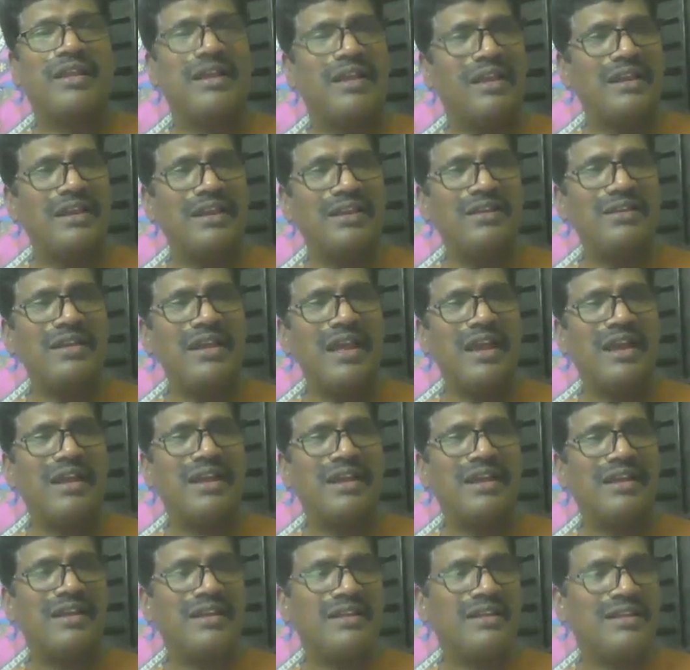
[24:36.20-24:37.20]

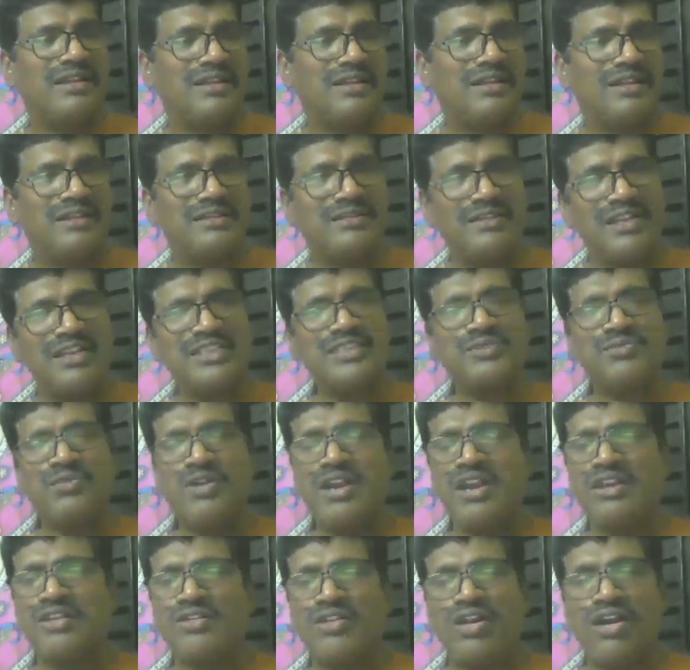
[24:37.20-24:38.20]
Hallelujah. That's
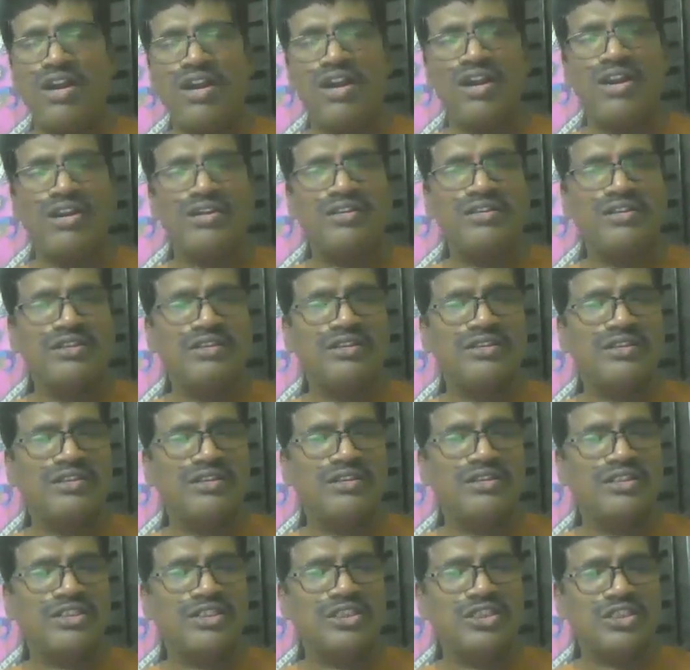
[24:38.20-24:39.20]
what called
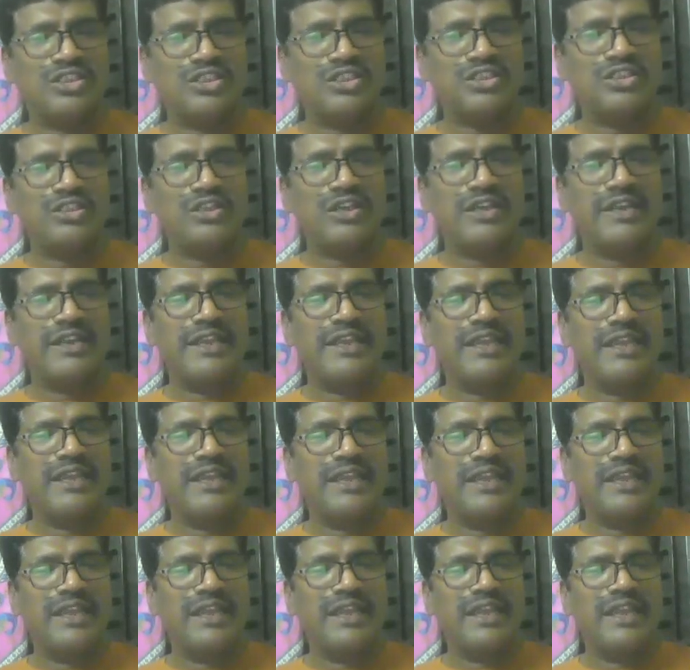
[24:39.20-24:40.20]
truly
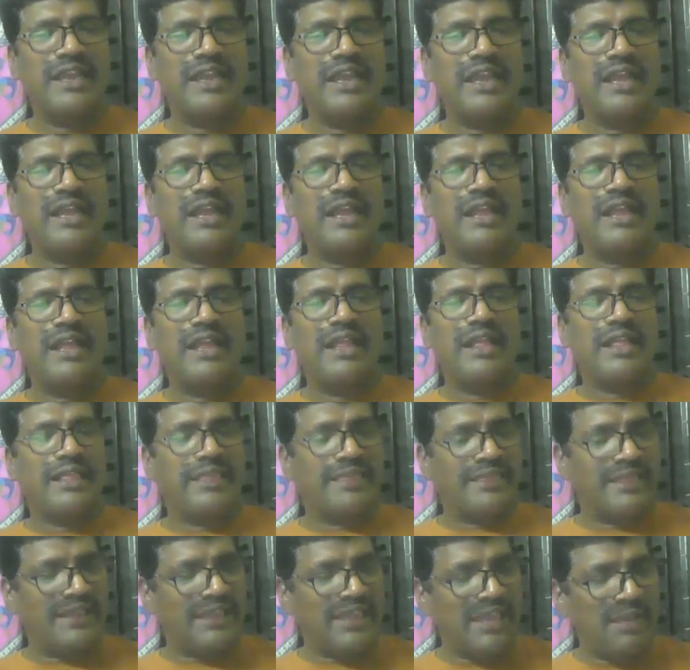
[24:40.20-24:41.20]

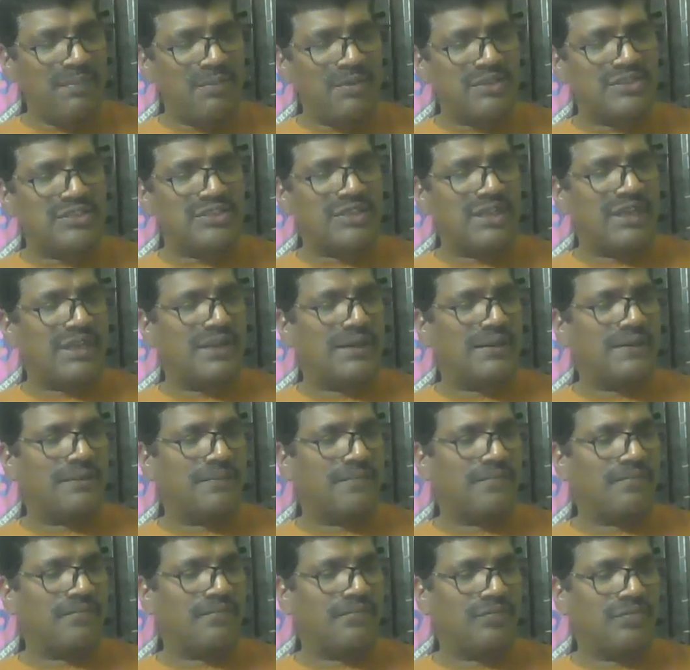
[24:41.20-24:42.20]
the epistle.
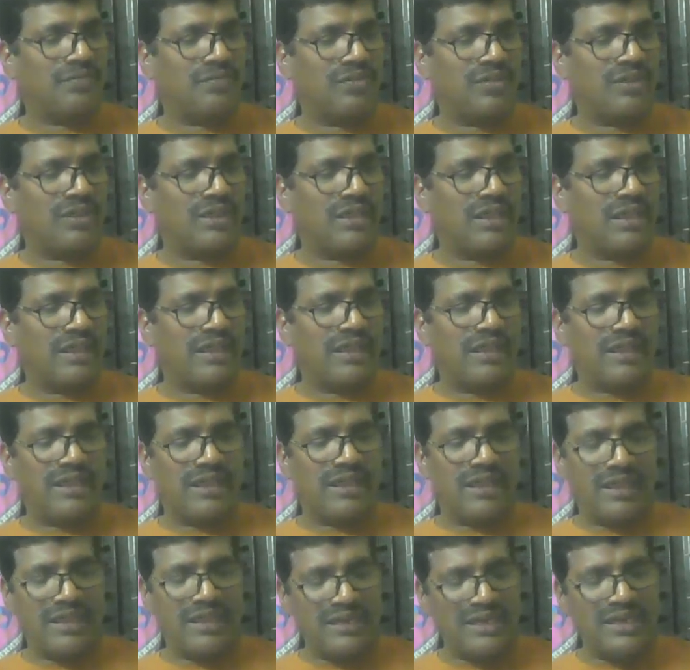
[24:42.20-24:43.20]

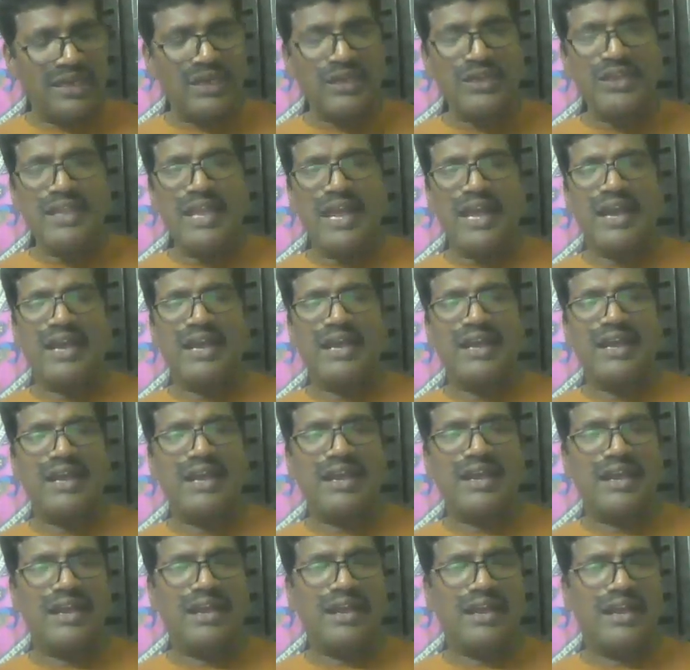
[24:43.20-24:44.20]
Hallelujah.
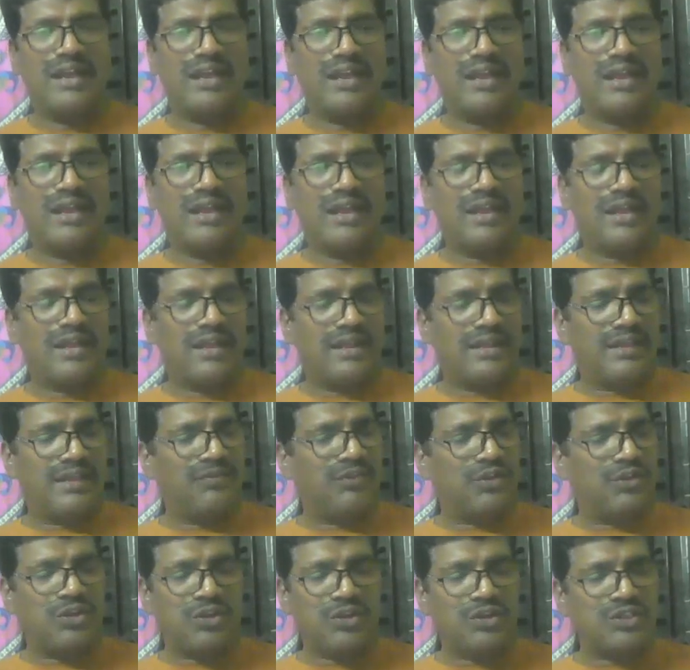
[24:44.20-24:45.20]

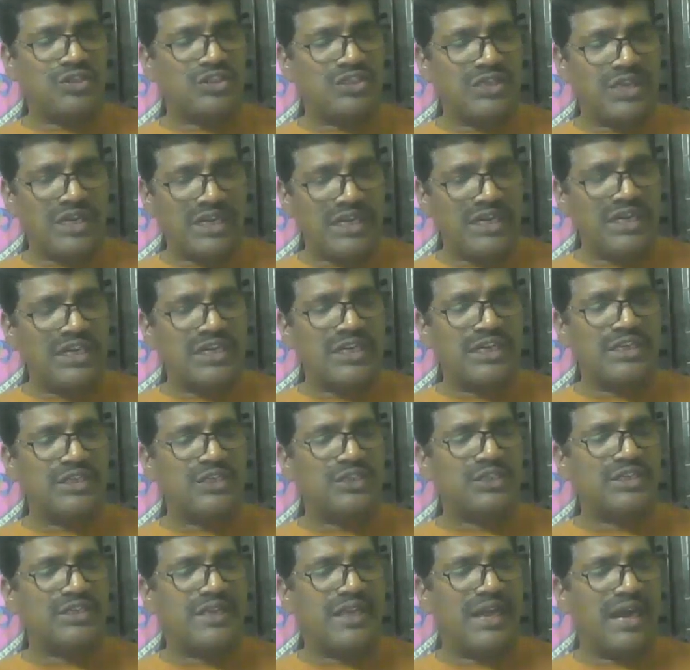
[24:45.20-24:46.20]
If you don't surrender
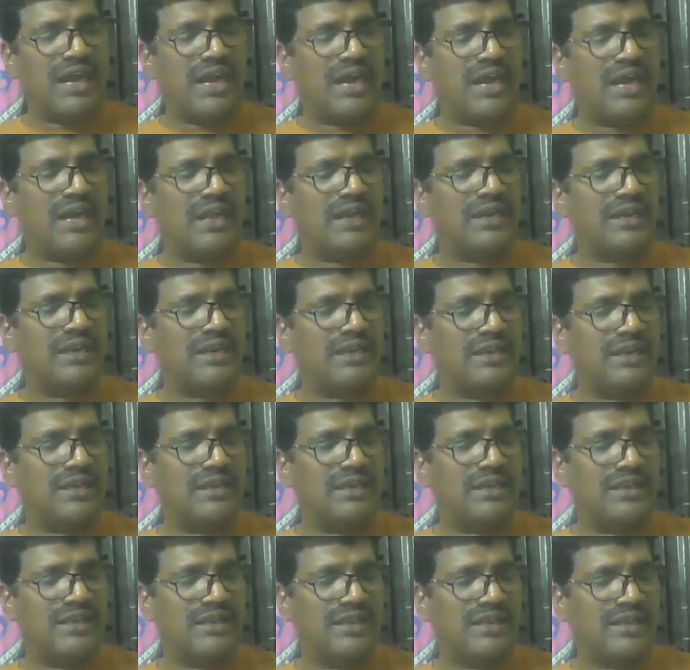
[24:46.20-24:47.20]
unto God,
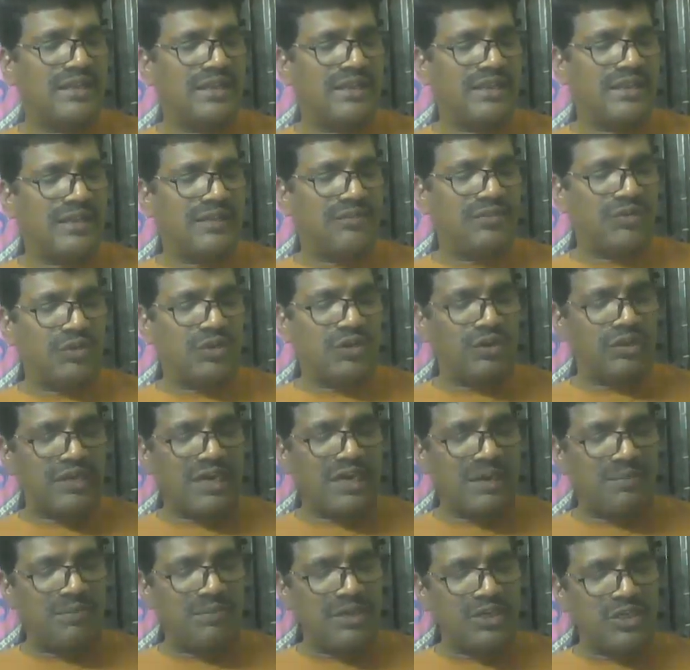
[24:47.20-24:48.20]
if you don't
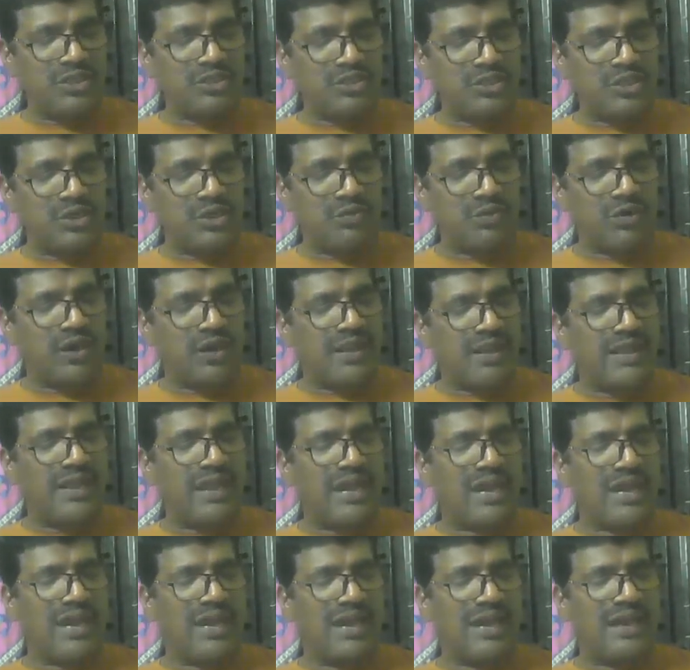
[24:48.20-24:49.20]
admit to your
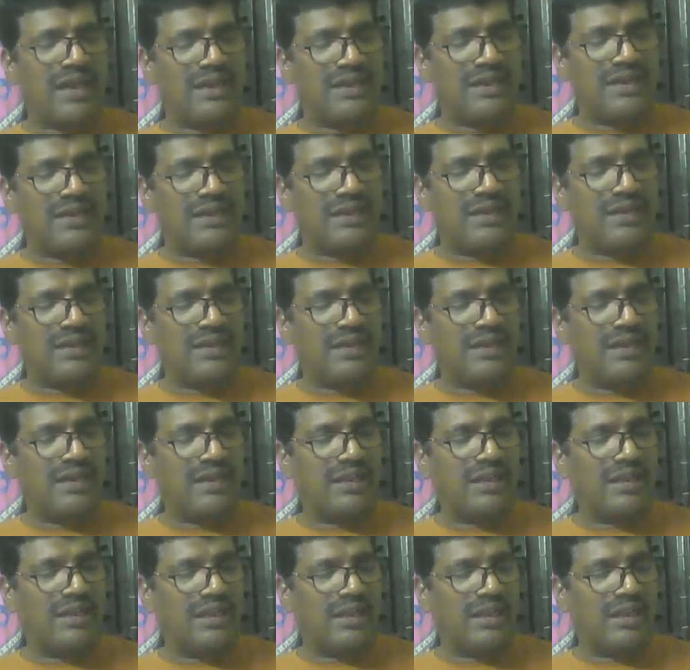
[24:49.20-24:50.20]
God,
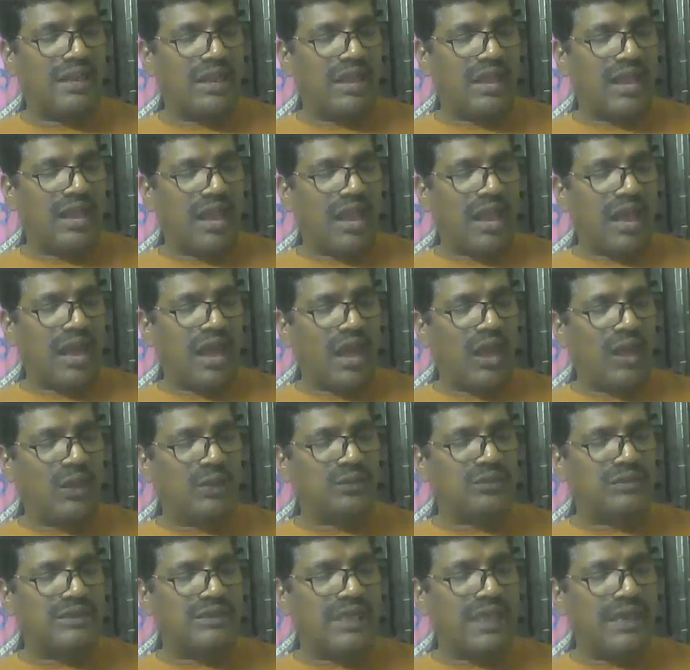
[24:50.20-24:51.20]

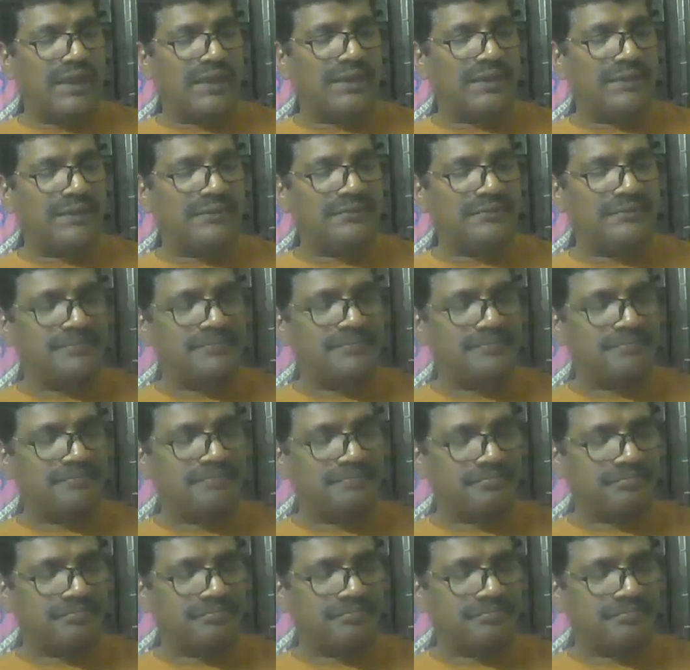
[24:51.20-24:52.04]
how then,